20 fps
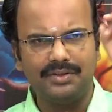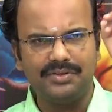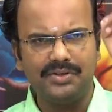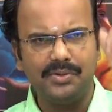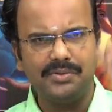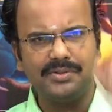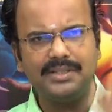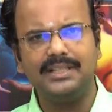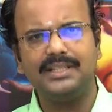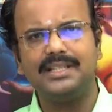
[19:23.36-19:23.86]

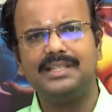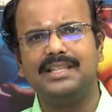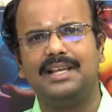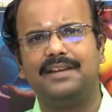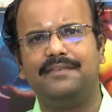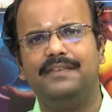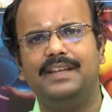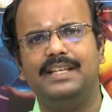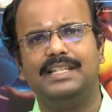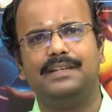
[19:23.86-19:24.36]
using the
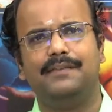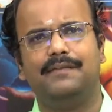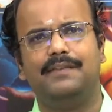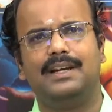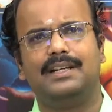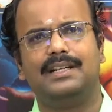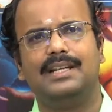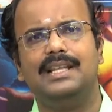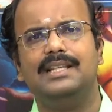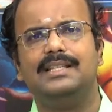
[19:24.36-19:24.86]
surface
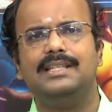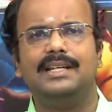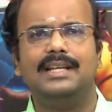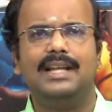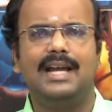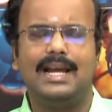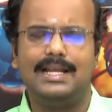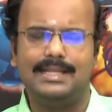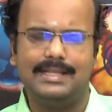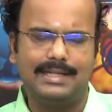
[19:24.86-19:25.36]
reflectance and
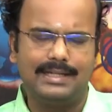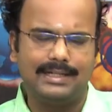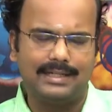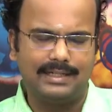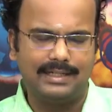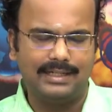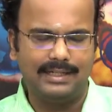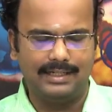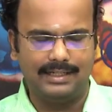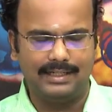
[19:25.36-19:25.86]
other
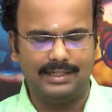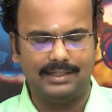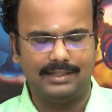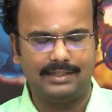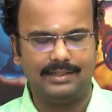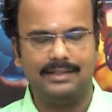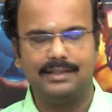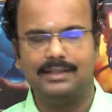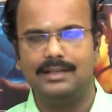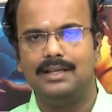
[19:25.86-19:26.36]

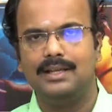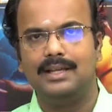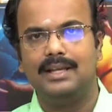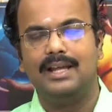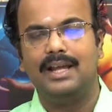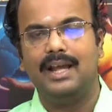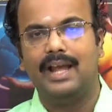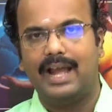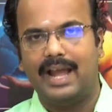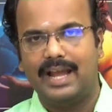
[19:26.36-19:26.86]
uh,
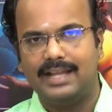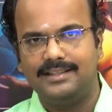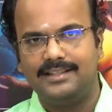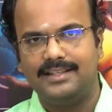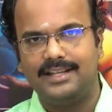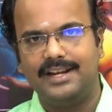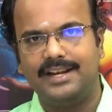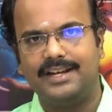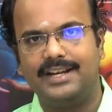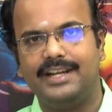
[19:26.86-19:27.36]

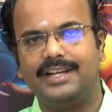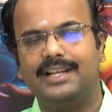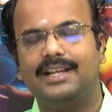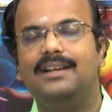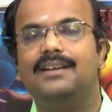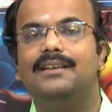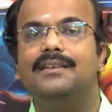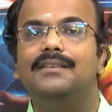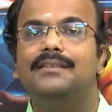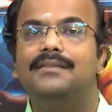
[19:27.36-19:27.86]
ancillary
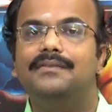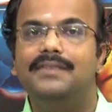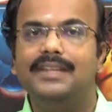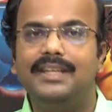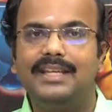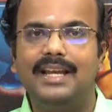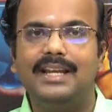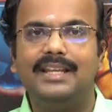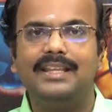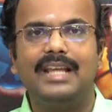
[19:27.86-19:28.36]
data, we
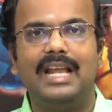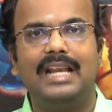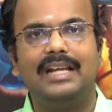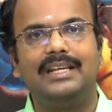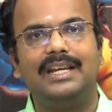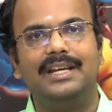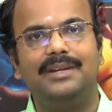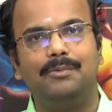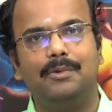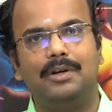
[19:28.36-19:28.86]
can
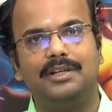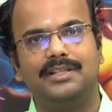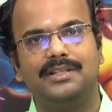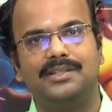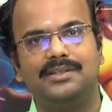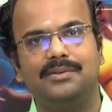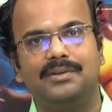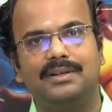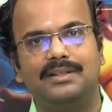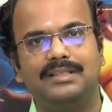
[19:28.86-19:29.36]
calculate what
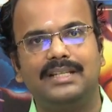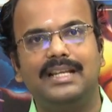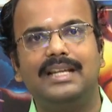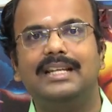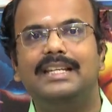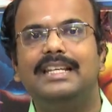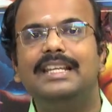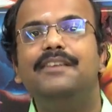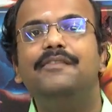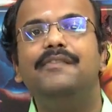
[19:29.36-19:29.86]
is known as
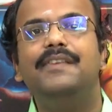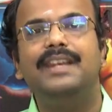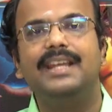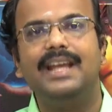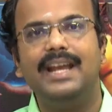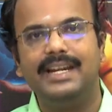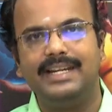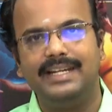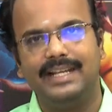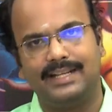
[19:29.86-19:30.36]
like leaf
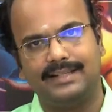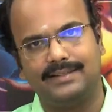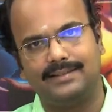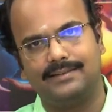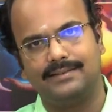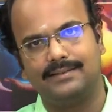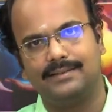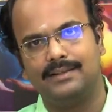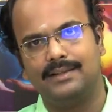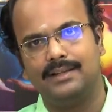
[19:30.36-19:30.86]
area
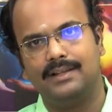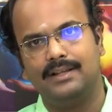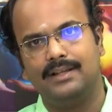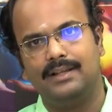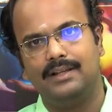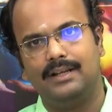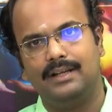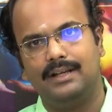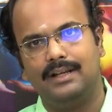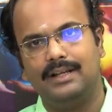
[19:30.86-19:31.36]
index.
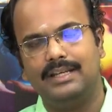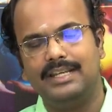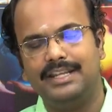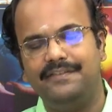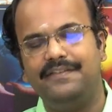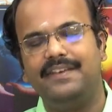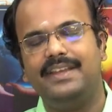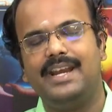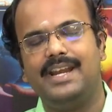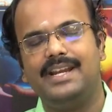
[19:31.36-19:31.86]
Uh,
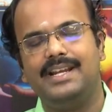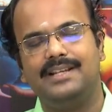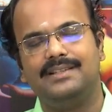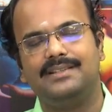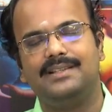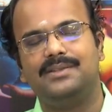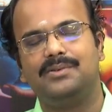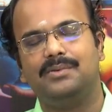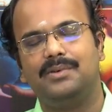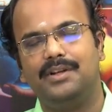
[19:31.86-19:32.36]
leaf area
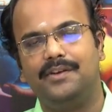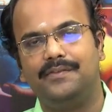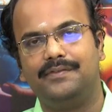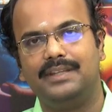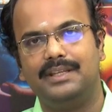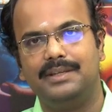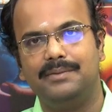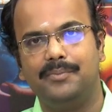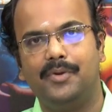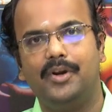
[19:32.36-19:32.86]
index is one of
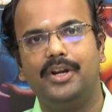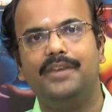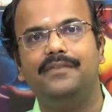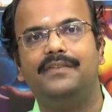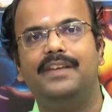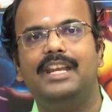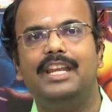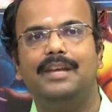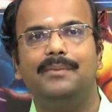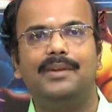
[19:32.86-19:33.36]
the important
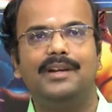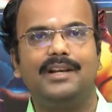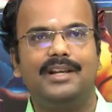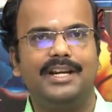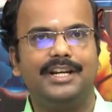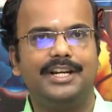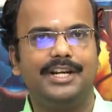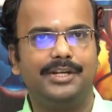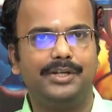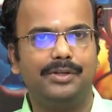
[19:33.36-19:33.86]
variable
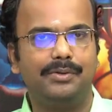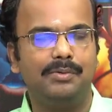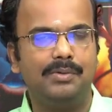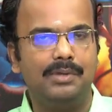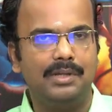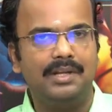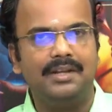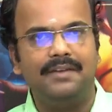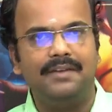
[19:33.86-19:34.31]
related to